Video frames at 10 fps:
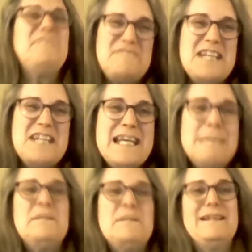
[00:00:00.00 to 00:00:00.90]

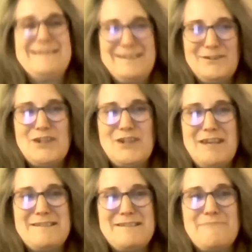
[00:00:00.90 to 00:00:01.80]
15 minutes he'll
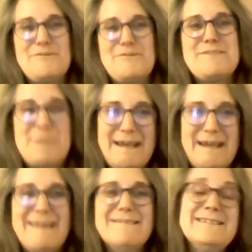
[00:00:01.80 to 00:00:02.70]
chase the frisbee
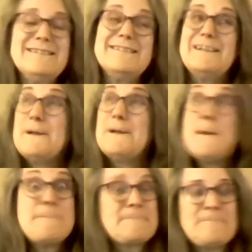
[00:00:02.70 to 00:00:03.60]
now. And uh,
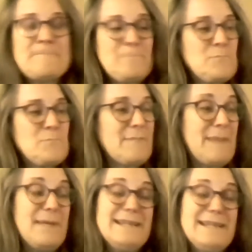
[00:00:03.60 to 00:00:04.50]
yeah.
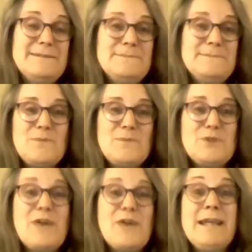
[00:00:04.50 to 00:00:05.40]
but we'll
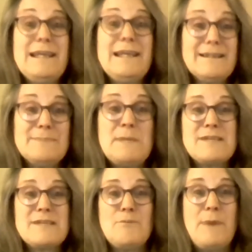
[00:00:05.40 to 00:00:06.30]
try and get a little
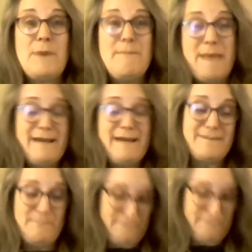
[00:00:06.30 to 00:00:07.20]
muscle mass
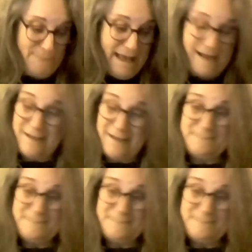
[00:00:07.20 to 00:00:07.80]
back,